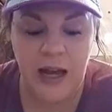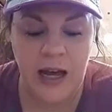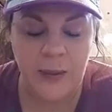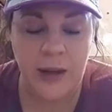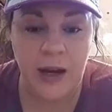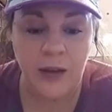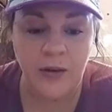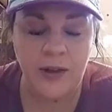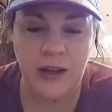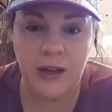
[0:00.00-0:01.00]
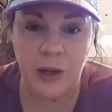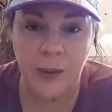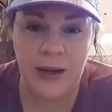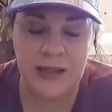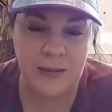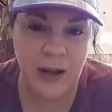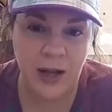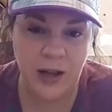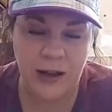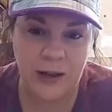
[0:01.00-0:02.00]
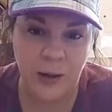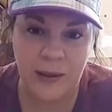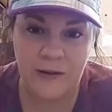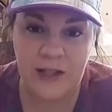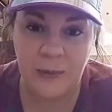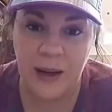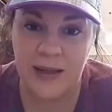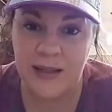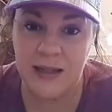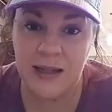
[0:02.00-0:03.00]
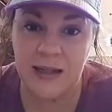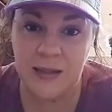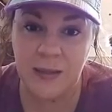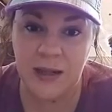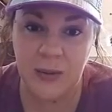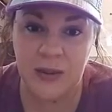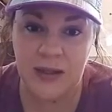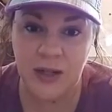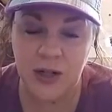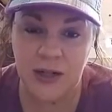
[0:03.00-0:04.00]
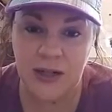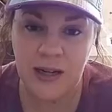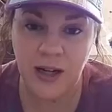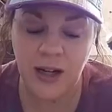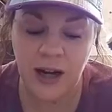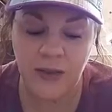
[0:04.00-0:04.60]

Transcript: Another thing, and you might smell a little bit of spiciness mixed with citrus in here,